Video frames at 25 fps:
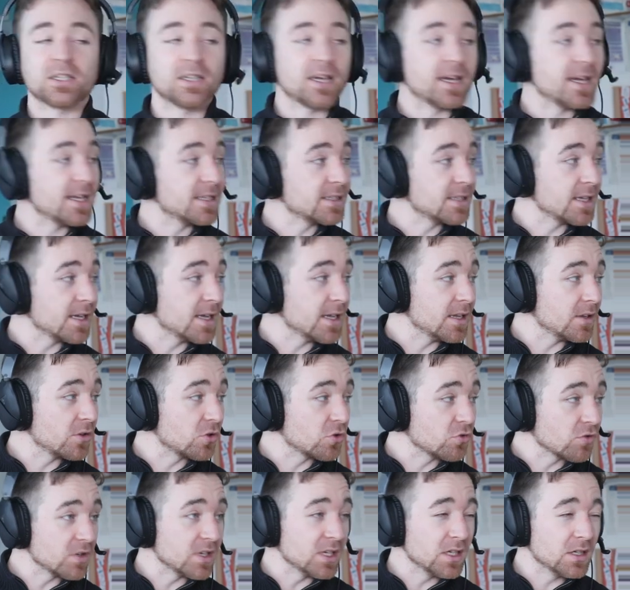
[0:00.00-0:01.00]
to your answer
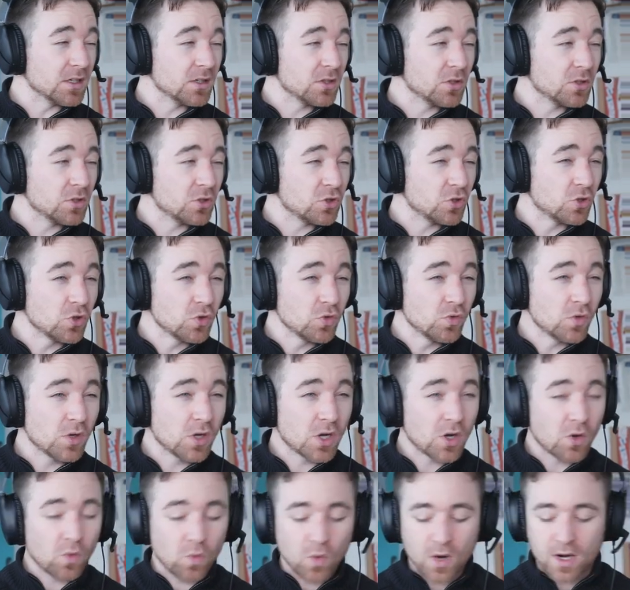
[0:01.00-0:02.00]
in three, two,
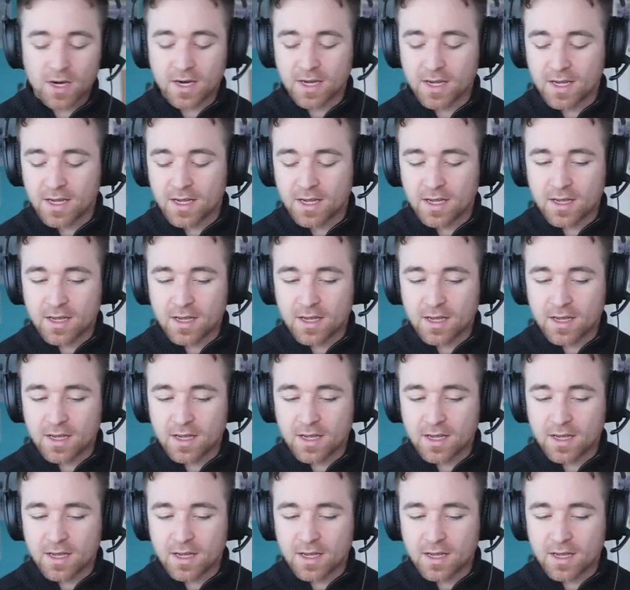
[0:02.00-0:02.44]
one.